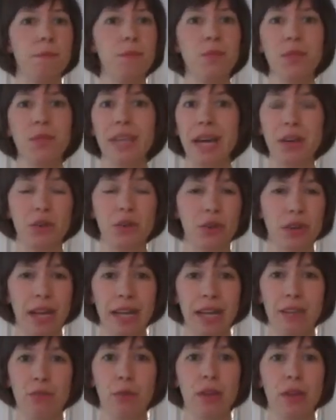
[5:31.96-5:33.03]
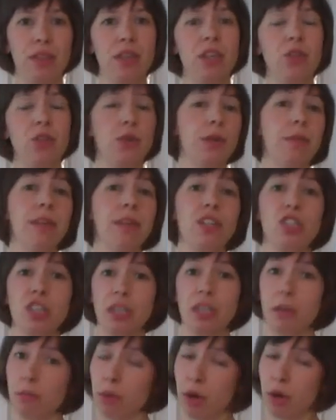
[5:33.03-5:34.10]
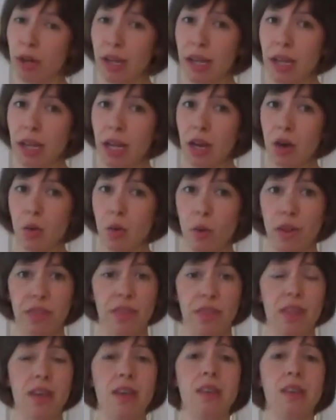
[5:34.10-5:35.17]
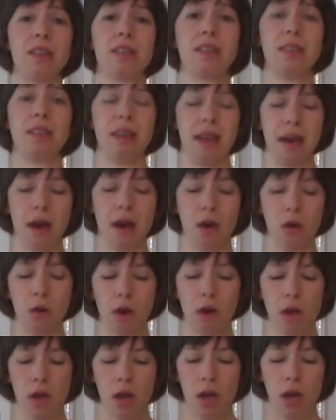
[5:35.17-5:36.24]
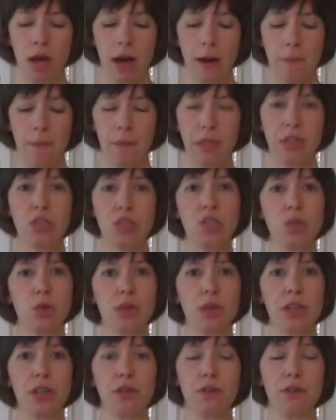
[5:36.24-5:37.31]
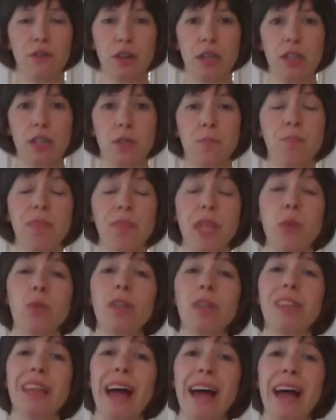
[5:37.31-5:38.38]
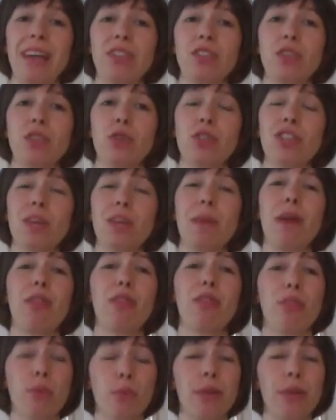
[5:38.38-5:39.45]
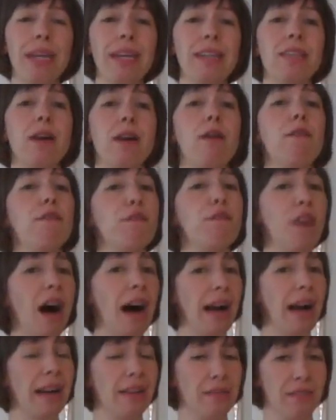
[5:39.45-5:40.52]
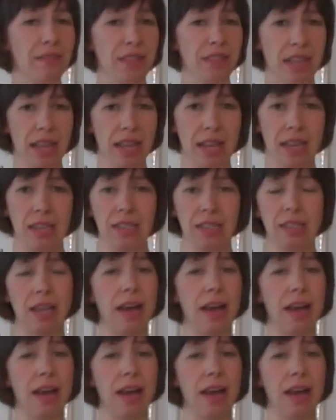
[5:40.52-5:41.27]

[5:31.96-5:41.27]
Get creative with it. You can make chia pudding with this now, and just store it in your fridge. It will last usually about 3 to 5 days.